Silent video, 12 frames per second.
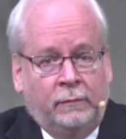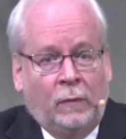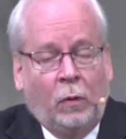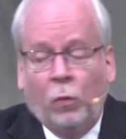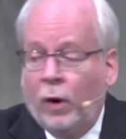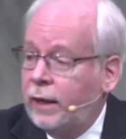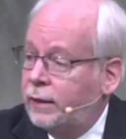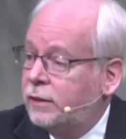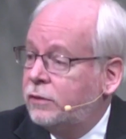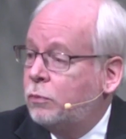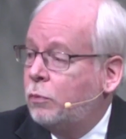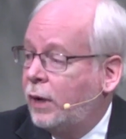what
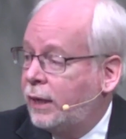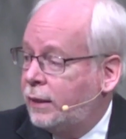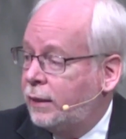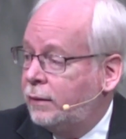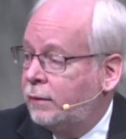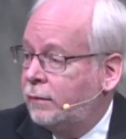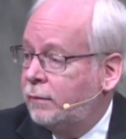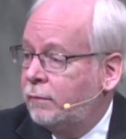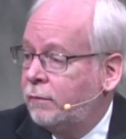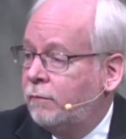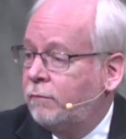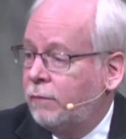is waiting
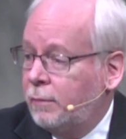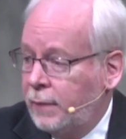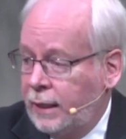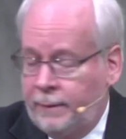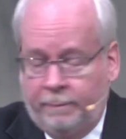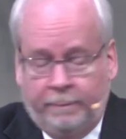for me?